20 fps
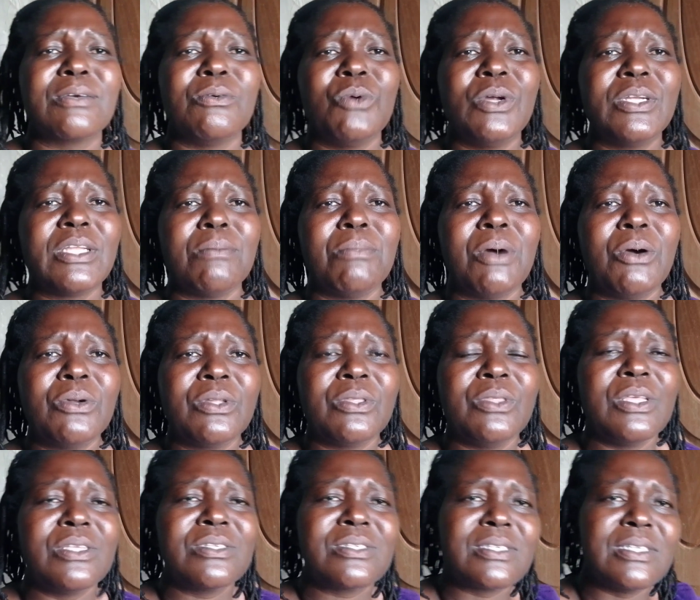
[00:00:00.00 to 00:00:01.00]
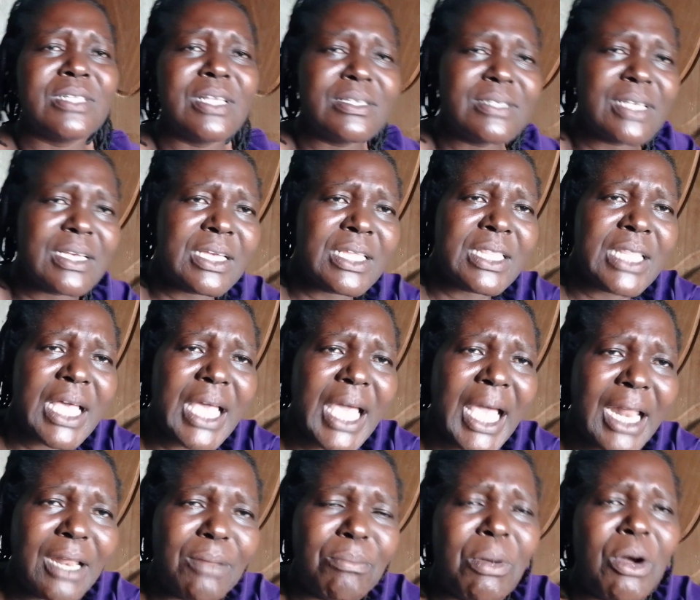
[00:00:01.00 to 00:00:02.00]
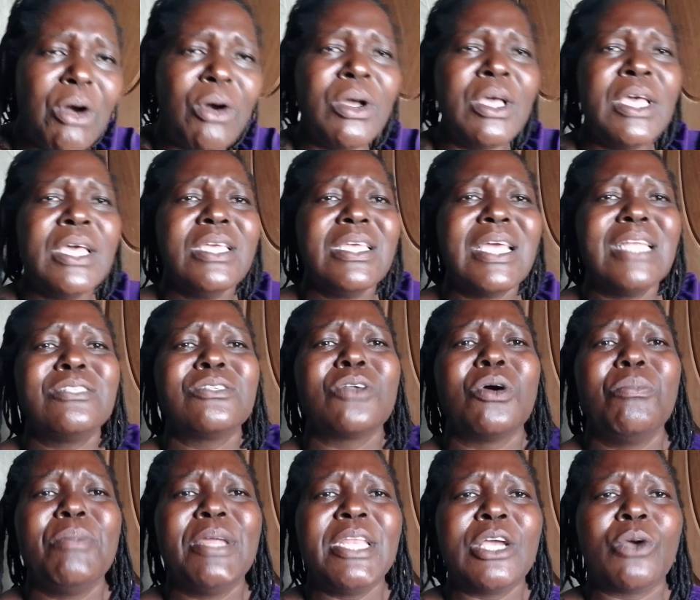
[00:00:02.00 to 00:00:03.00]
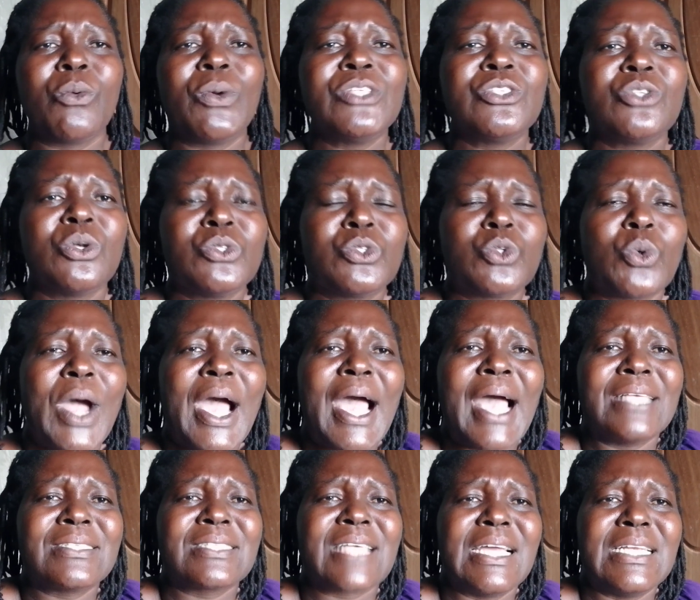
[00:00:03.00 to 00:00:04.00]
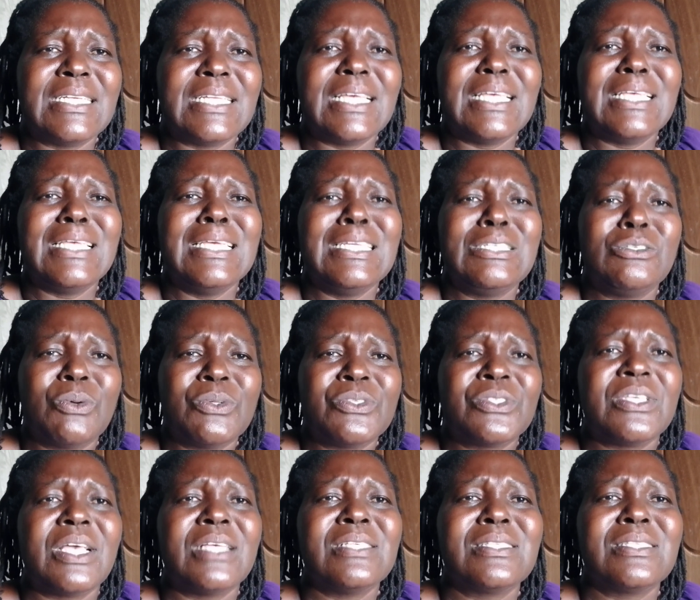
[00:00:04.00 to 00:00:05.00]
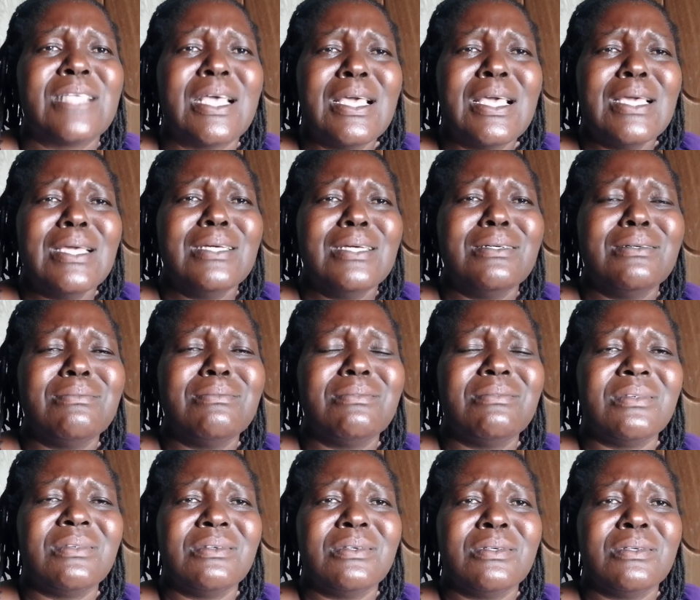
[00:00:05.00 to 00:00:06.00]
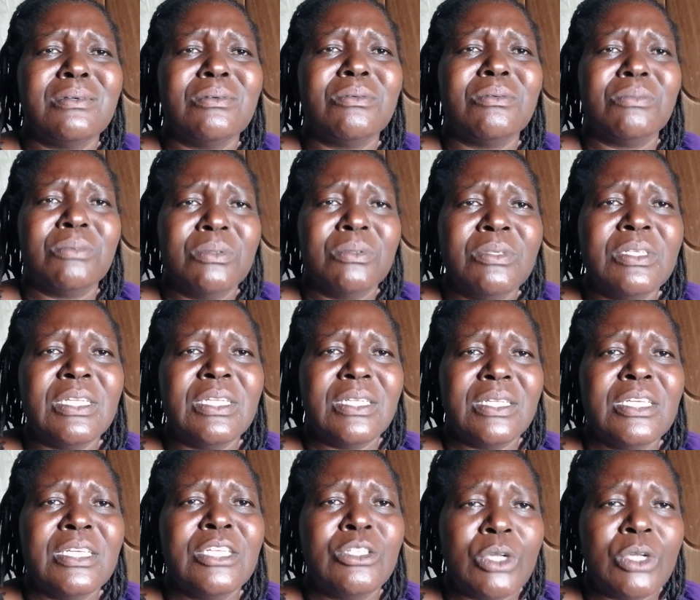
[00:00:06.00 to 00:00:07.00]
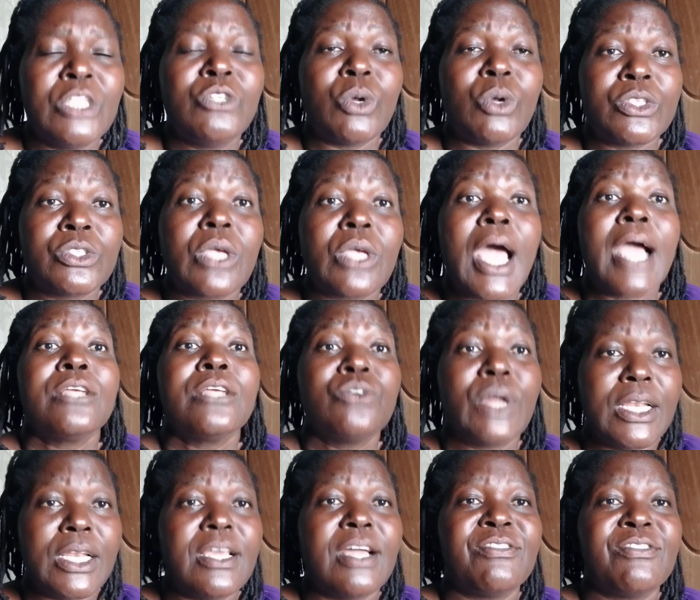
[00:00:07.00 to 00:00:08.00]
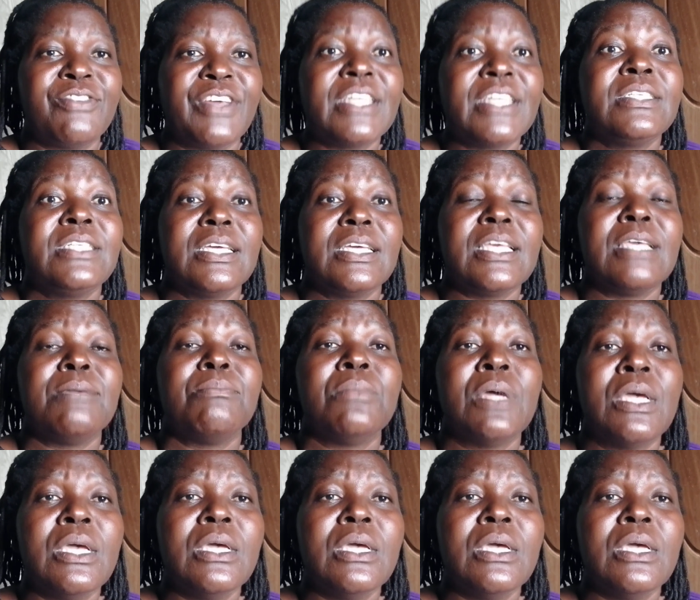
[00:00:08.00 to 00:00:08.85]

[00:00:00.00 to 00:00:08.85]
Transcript: What about this sneezing in the elbow? He had so many questions to ask, and it was just, it was actually affecting him.